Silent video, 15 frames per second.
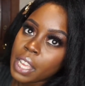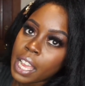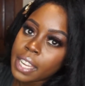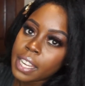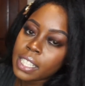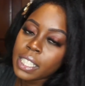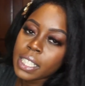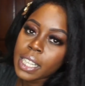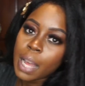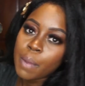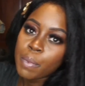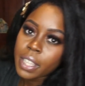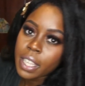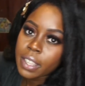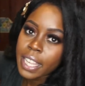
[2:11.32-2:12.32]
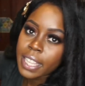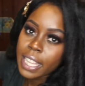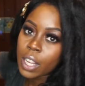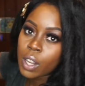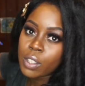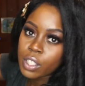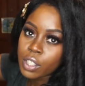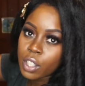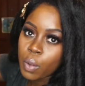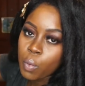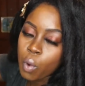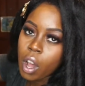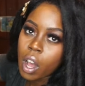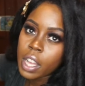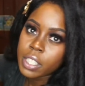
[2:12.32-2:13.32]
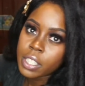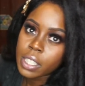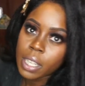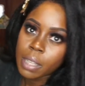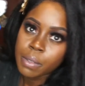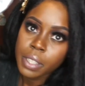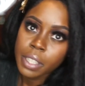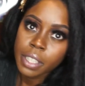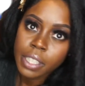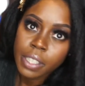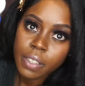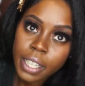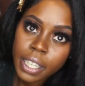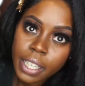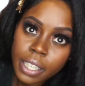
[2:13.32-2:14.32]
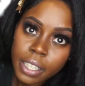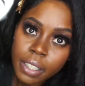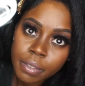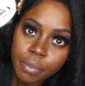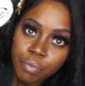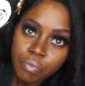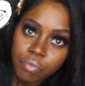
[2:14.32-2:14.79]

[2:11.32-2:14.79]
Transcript: It doesn't come with the thing that goes into the wall. It just comes with this right here